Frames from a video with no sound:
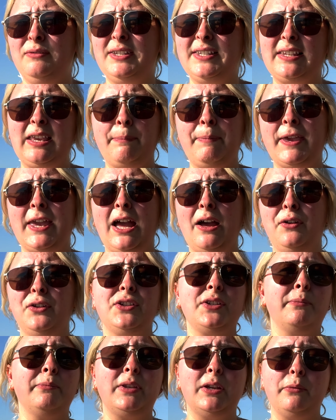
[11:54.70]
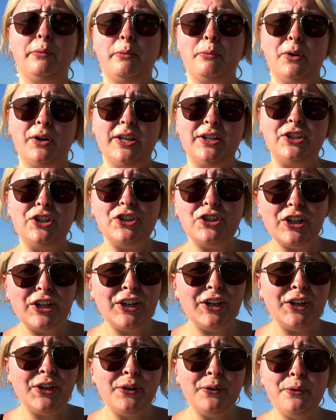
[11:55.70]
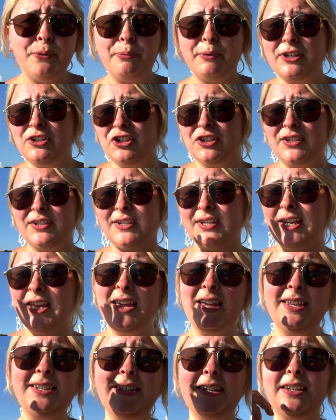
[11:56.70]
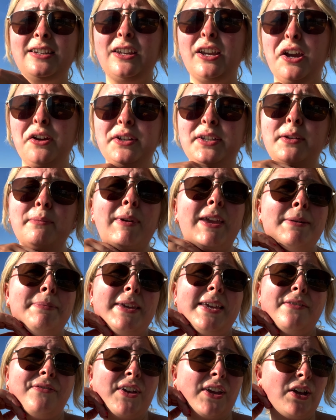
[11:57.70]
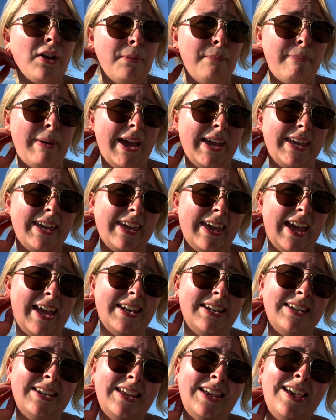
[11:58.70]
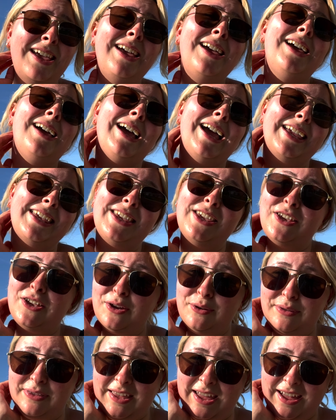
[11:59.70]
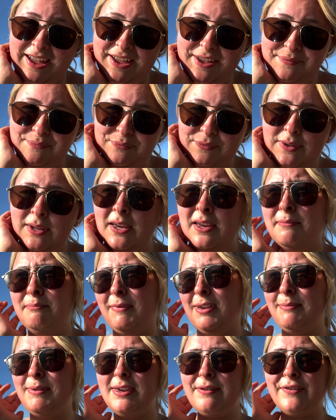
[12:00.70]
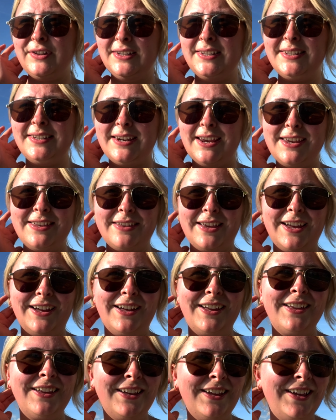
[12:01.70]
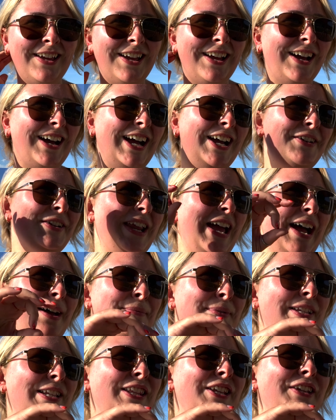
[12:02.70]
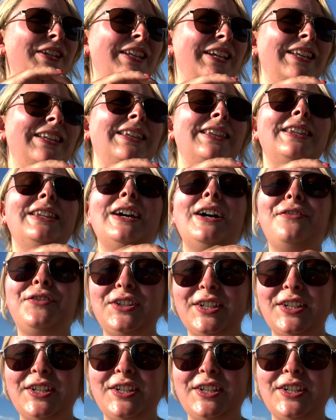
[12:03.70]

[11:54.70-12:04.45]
skipping out on something we wanted to do. We just didn't go. So maybe if I come back again, I can go there, maybe even stay there. I would absolutely love